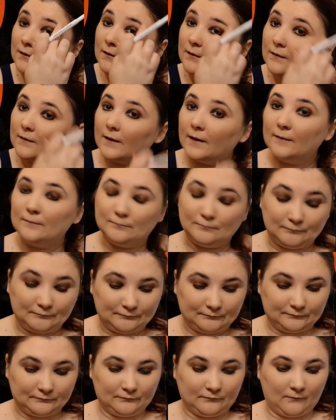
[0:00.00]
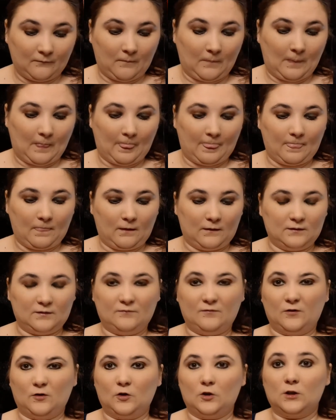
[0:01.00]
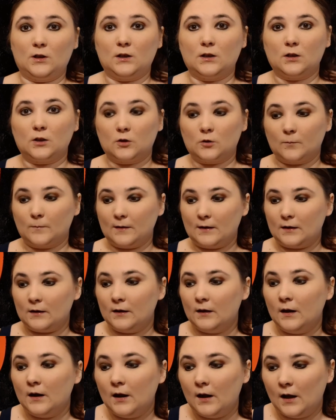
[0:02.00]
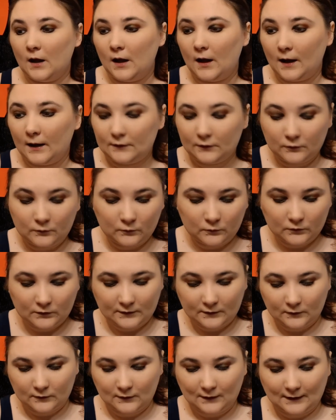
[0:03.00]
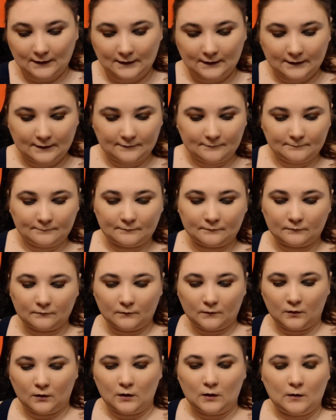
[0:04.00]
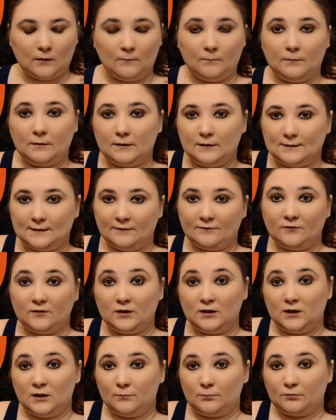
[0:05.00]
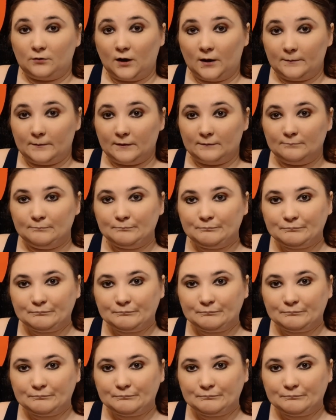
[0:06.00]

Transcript: Okay, just fill in a little bit. I do still like it, but you definitely need primer,